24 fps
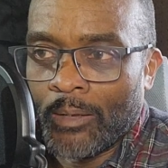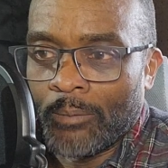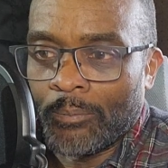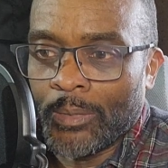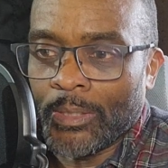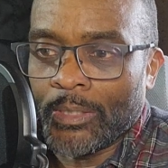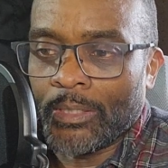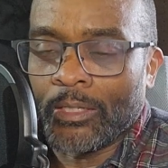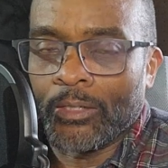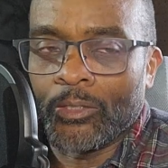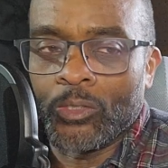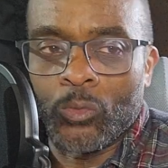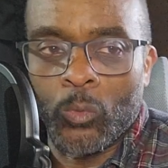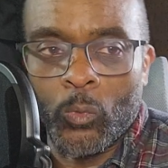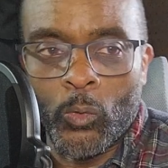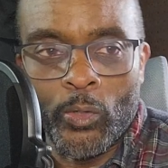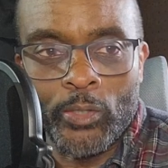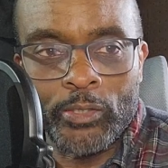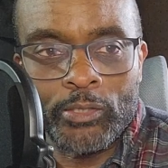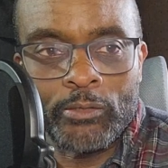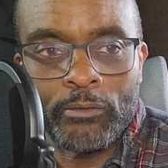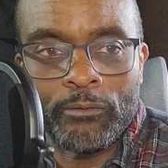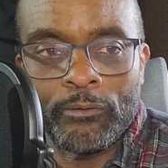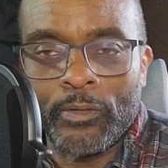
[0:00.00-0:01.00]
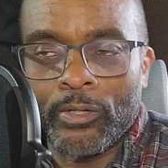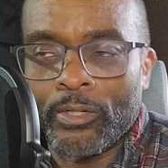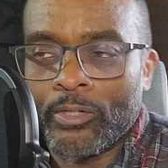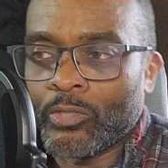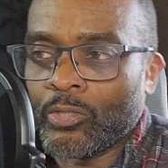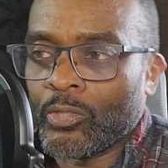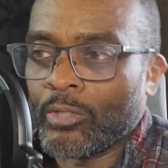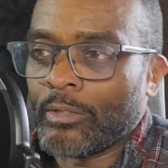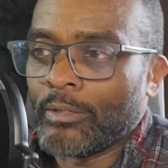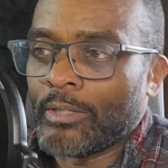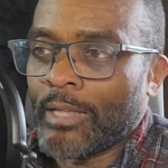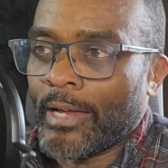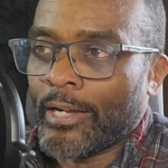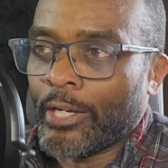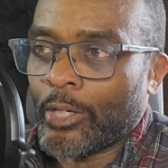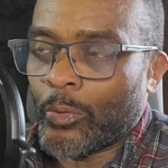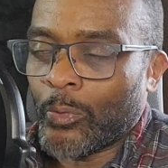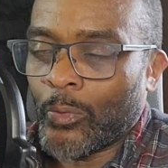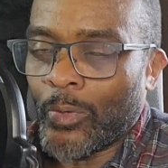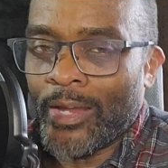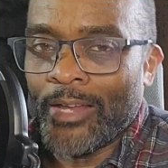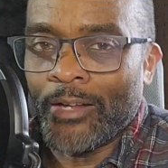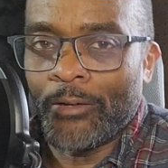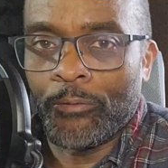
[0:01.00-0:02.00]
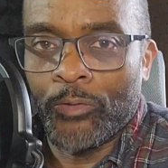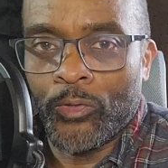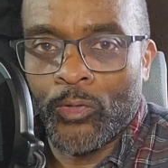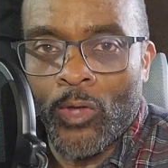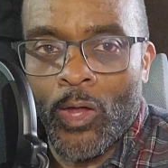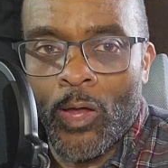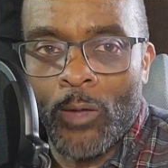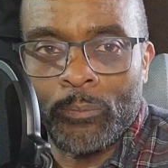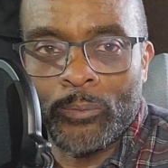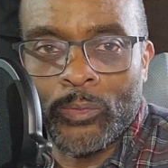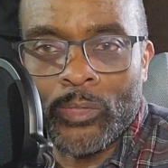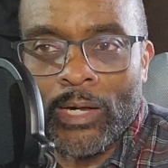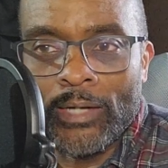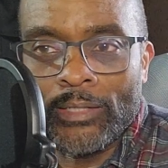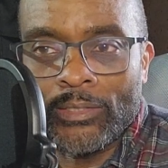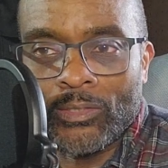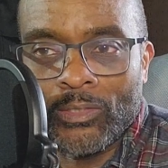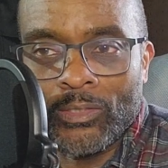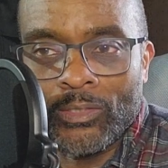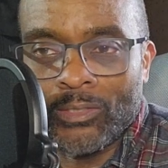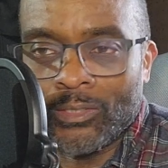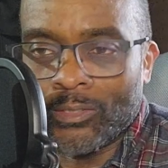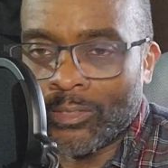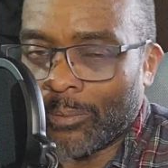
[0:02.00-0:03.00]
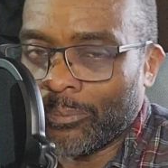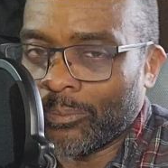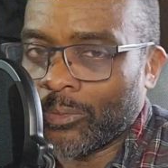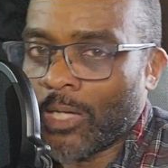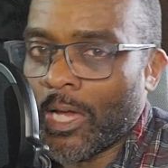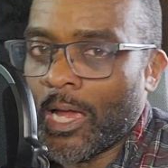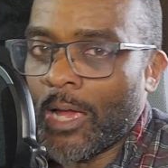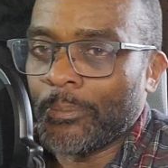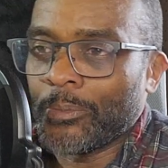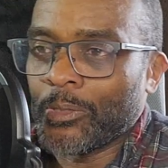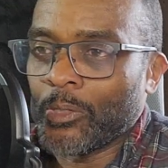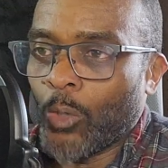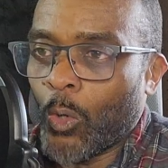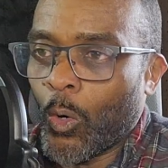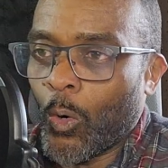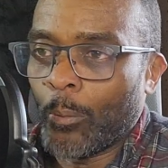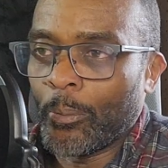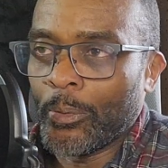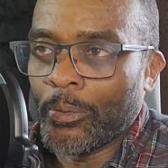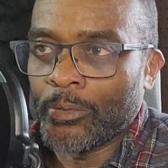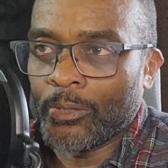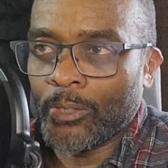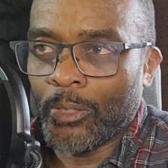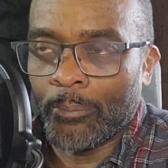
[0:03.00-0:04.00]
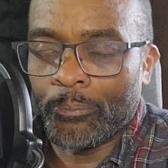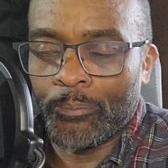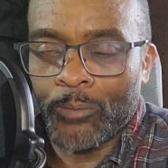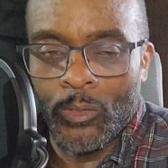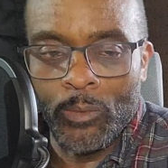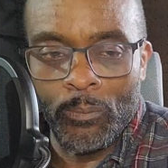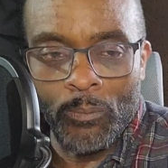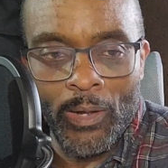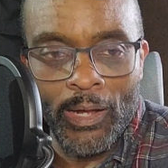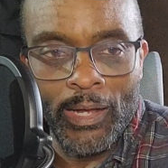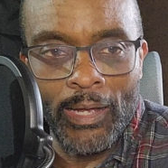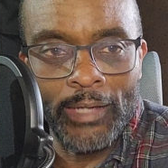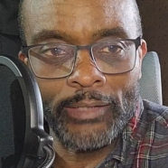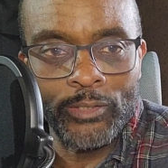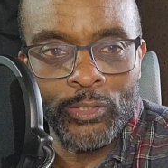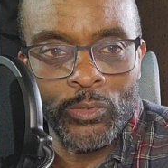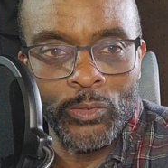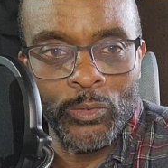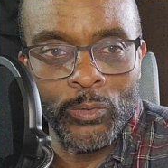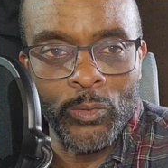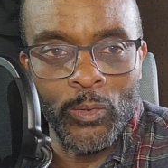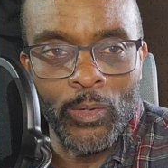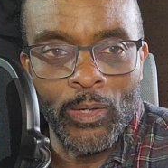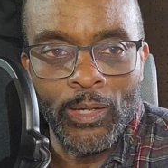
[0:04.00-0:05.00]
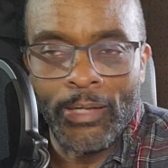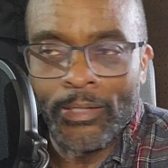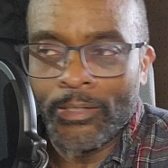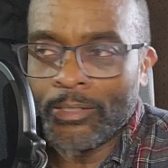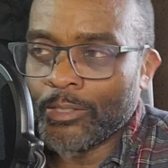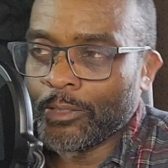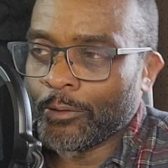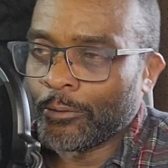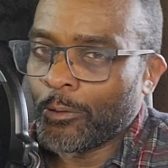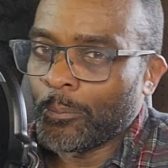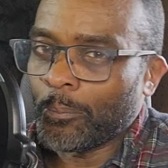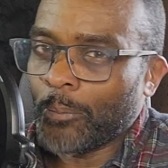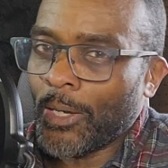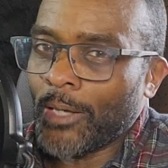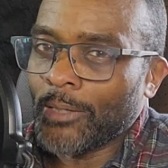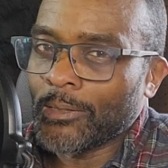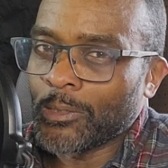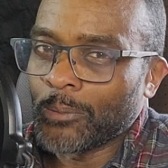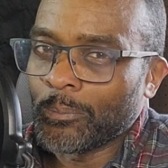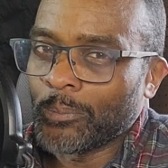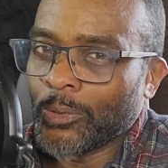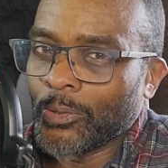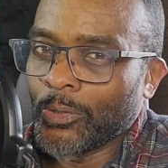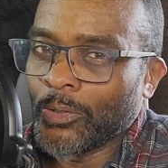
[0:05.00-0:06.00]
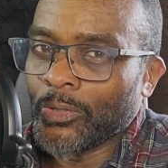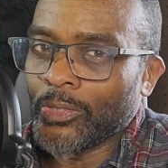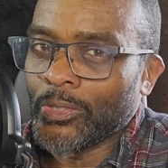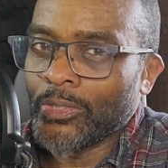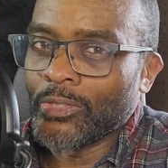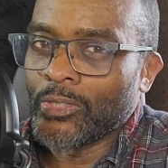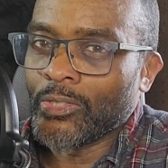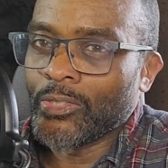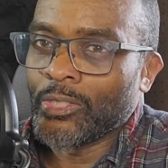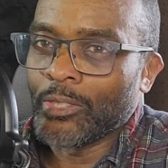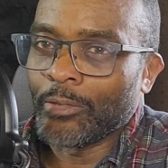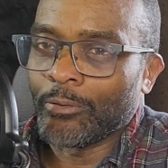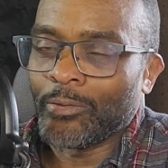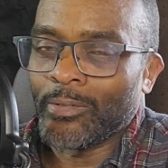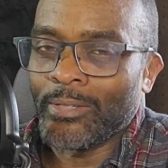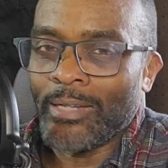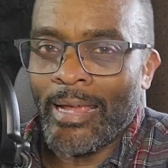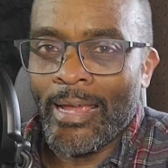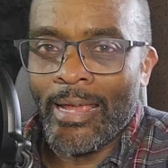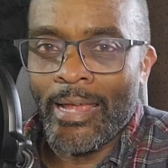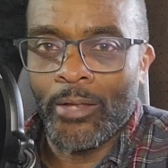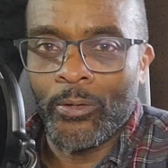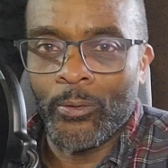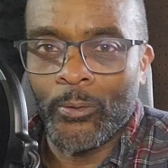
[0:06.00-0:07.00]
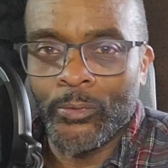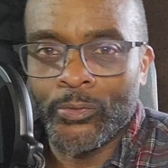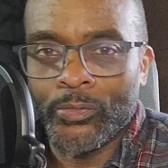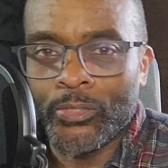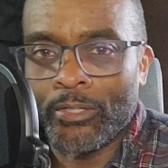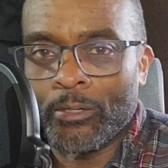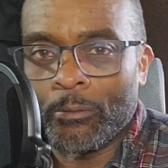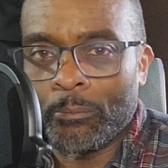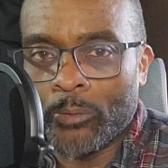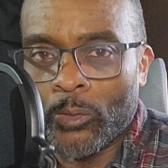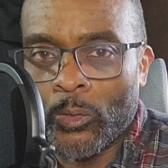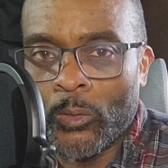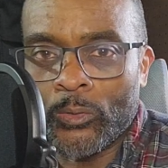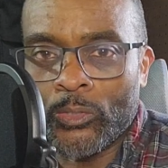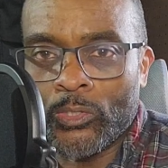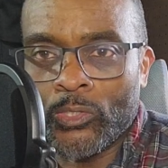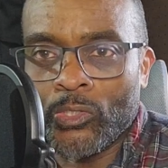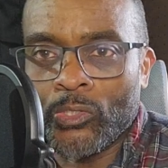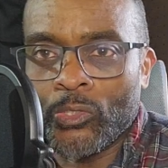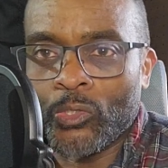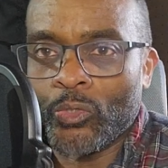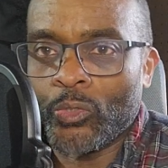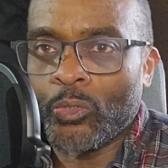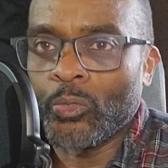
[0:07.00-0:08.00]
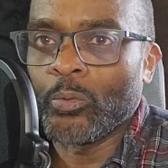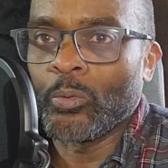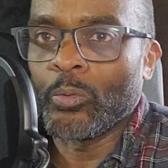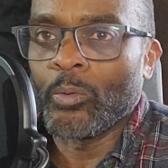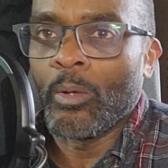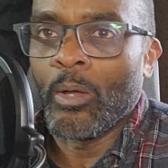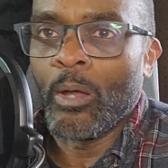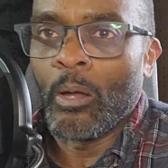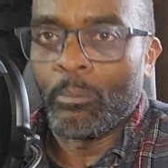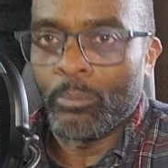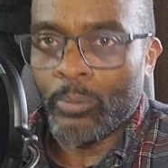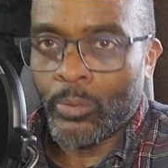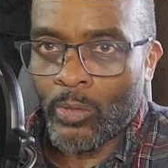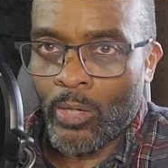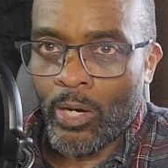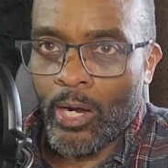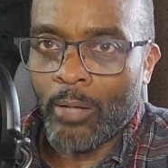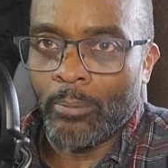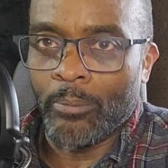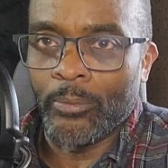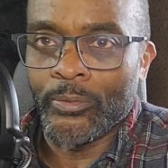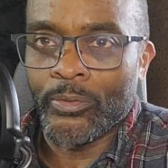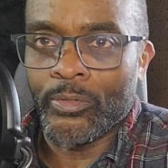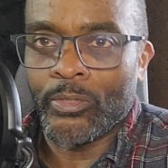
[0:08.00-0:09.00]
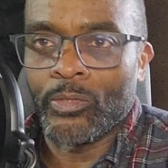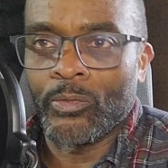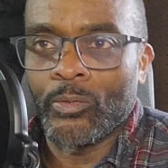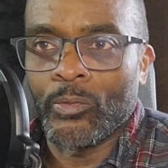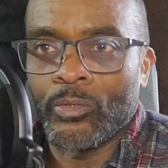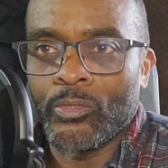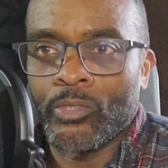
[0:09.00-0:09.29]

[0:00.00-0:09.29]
Because works of fiction, that creative thought process, sometimes it opens up your mind to different possibilities, different angles and approaches to problems, to